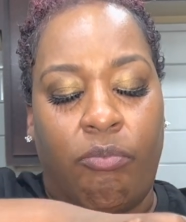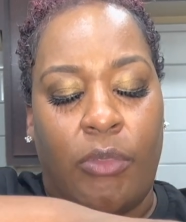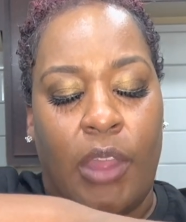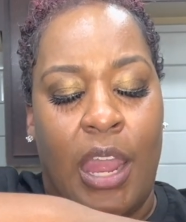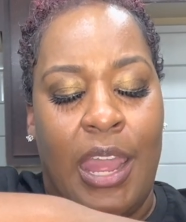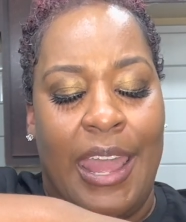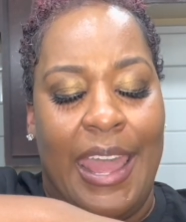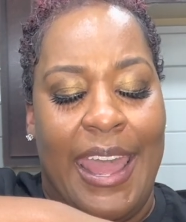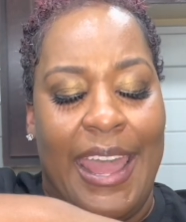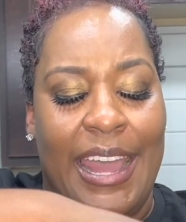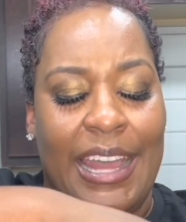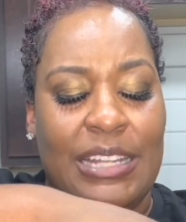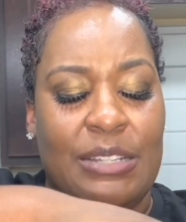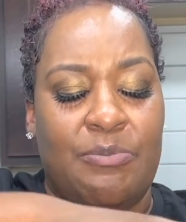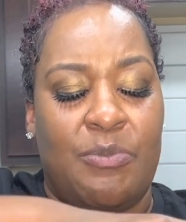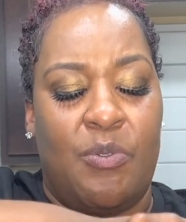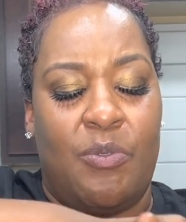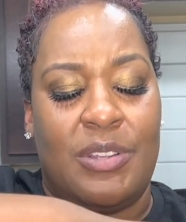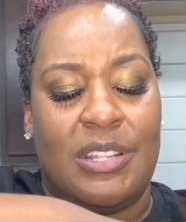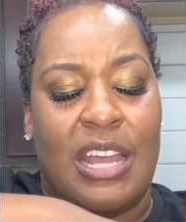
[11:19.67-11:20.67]
and asked
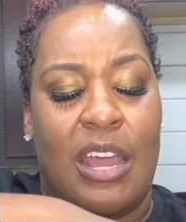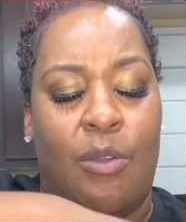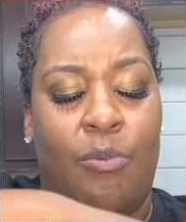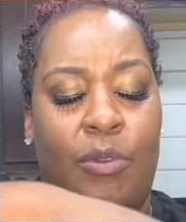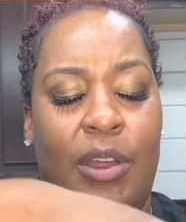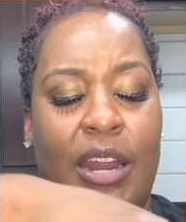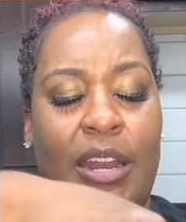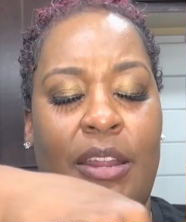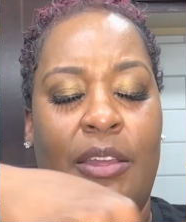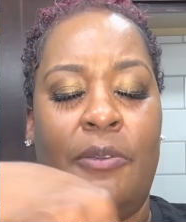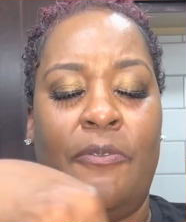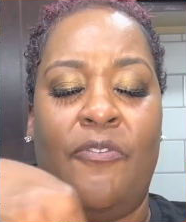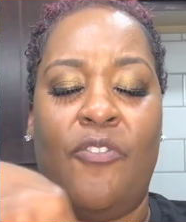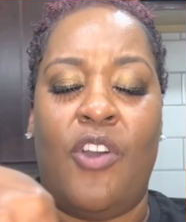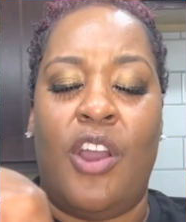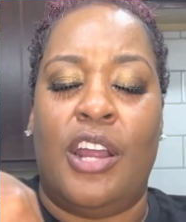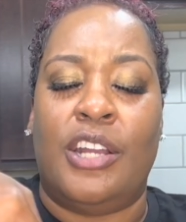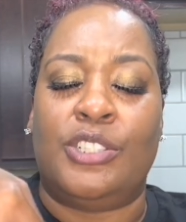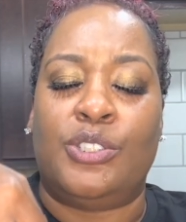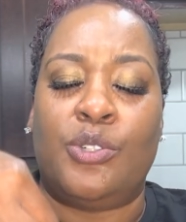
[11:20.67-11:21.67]
me was I ready for
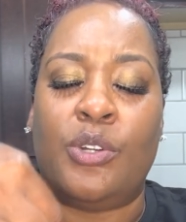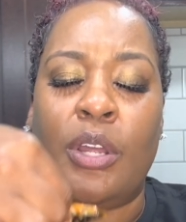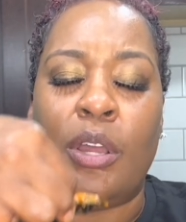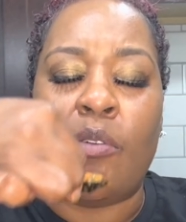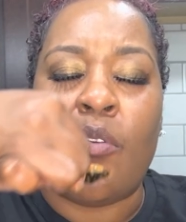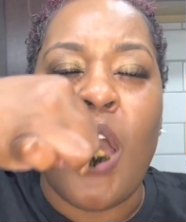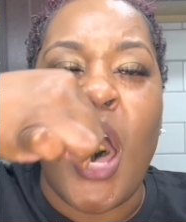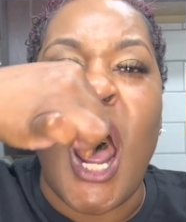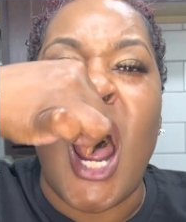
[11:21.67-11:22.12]
our trip.